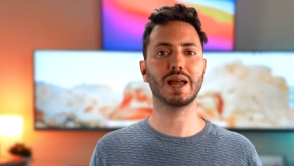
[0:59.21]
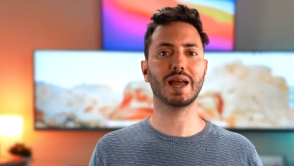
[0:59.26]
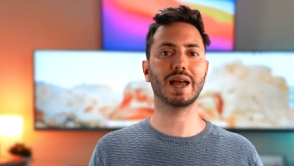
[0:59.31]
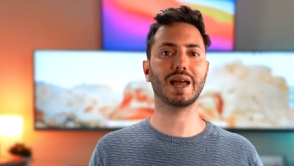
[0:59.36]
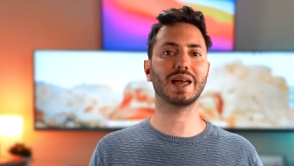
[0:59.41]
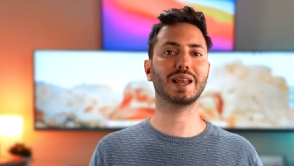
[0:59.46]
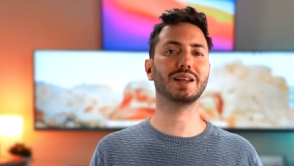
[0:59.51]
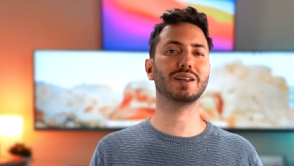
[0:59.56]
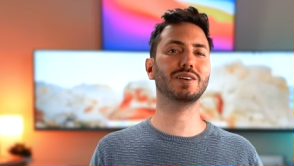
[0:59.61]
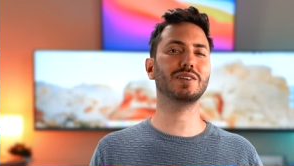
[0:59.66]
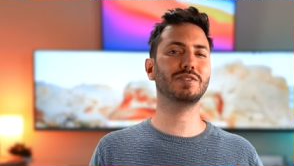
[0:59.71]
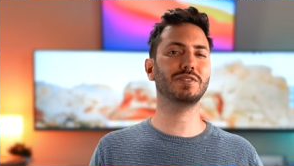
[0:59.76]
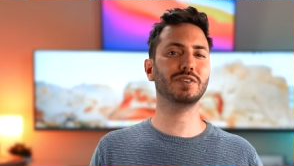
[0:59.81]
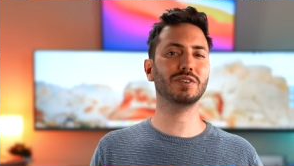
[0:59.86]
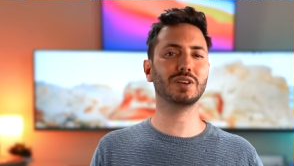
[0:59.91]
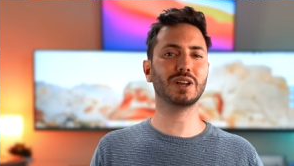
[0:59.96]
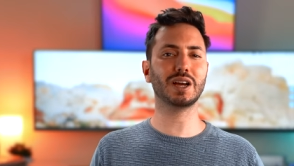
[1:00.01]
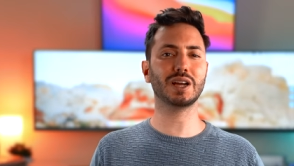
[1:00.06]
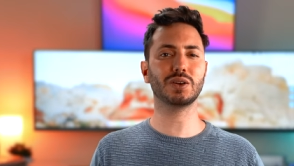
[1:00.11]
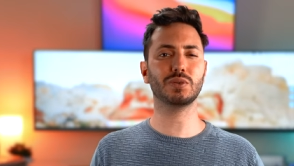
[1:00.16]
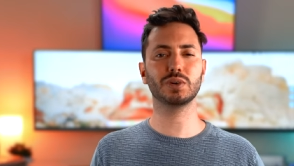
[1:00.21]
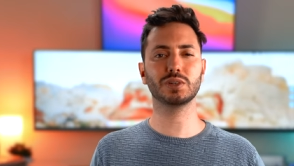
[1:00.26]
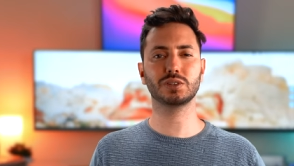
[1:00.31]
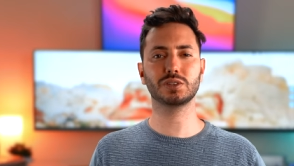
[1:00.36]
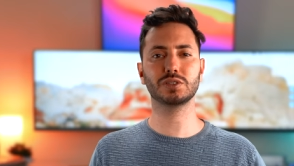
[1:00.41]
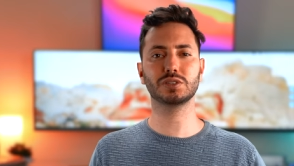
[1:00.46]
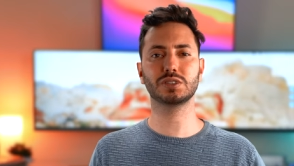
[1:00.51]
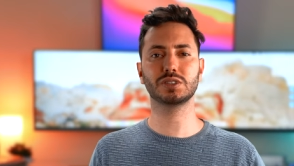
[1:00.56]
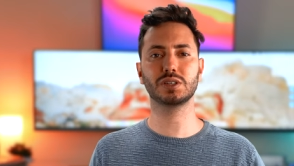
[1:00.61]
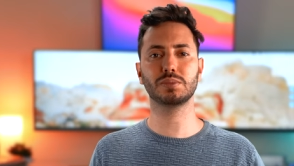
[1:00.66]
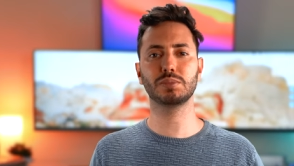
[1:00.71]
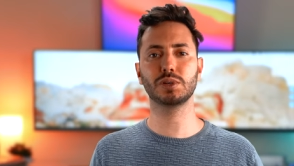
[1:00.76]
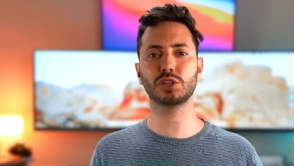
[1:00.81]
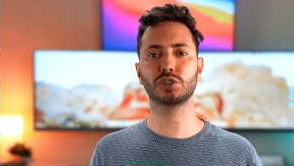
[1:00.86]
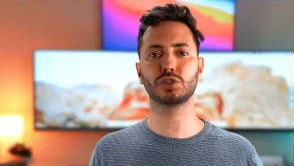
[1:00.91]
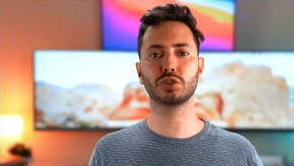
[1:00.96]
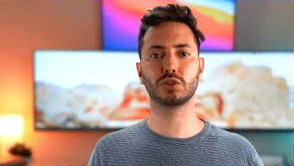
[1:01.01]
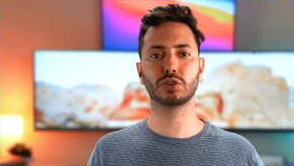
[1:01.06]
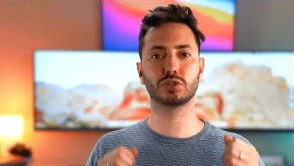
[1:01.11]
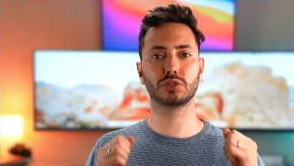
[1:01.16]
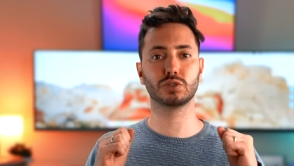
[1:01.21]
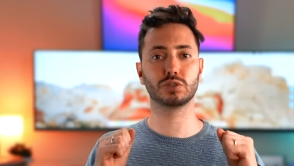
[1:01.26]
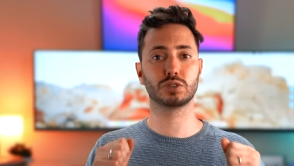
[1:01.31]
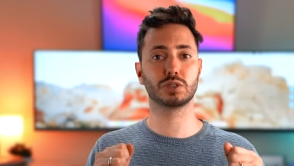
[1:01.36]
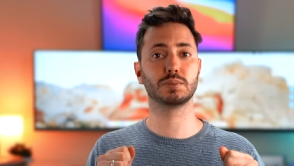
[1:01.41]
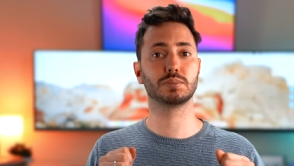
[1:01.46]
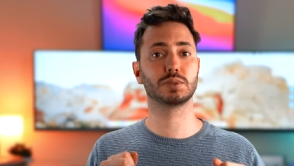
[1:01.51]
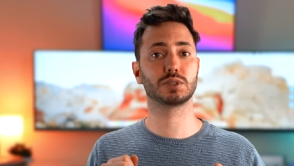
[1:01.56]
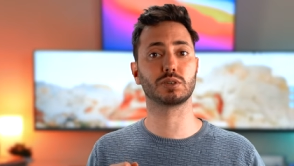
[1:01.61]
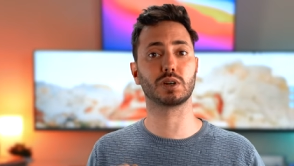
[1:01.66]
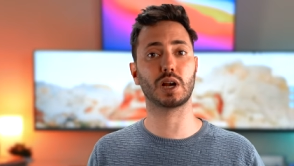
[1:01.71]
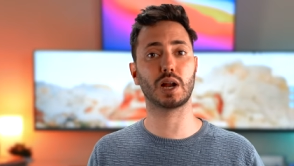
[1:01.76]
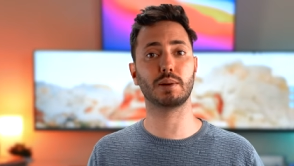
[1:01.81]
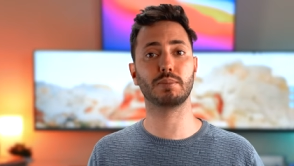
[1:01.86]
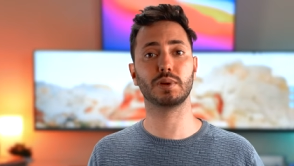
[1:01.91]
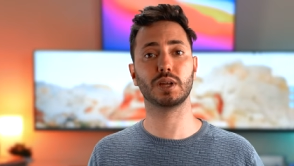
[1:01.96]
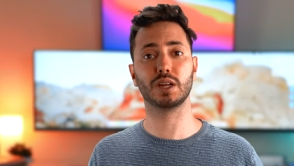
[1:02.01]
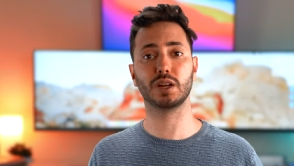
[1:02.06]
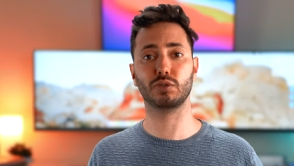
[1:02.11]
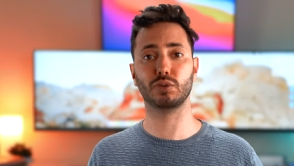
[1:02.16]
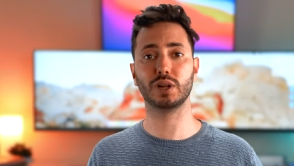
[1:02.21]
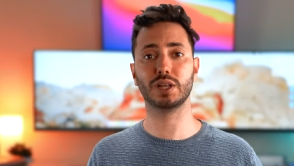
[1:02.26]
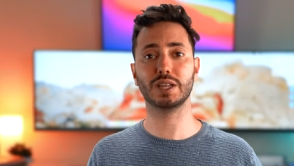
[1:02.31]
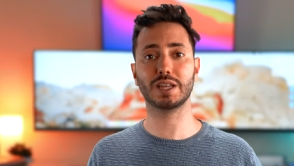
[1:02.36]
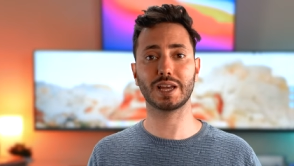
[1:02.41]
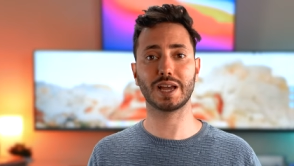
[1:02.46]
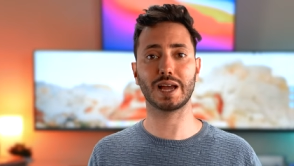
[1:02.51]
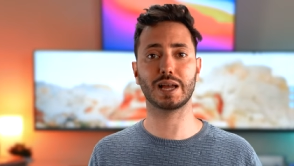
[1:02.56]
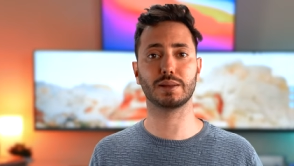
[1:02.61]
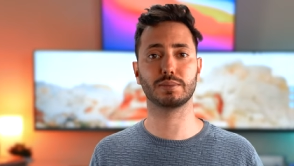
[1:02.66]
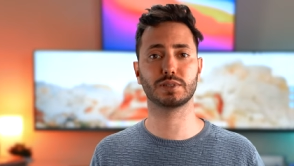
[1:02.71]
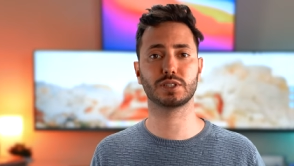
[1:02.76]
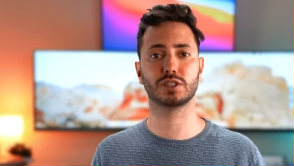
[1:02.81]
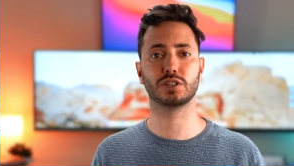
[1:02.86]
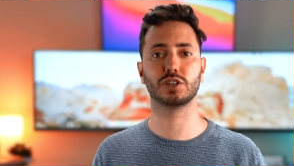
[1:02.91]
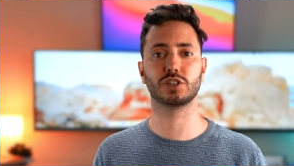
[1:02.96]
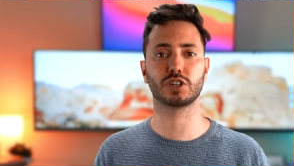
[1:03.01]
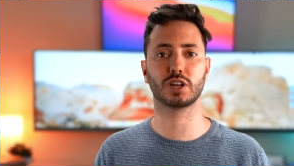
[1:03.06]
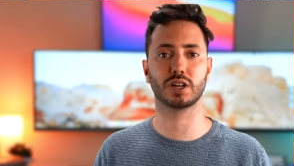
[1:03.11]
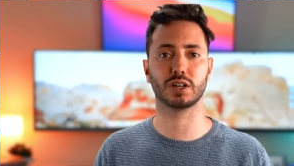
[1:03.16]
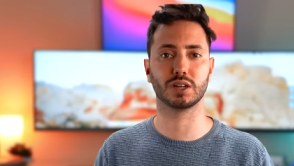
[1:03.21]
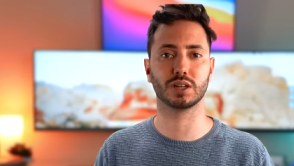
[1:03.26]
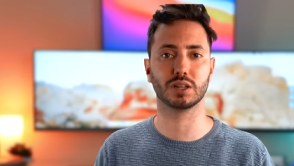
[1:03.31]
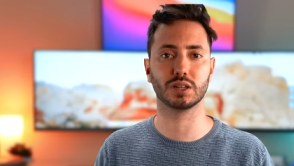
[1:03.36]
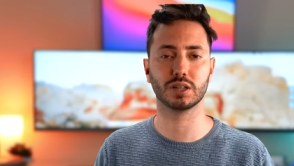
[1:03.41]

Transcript: And if you like what you see, be sure to subscribe, it really helps the channel.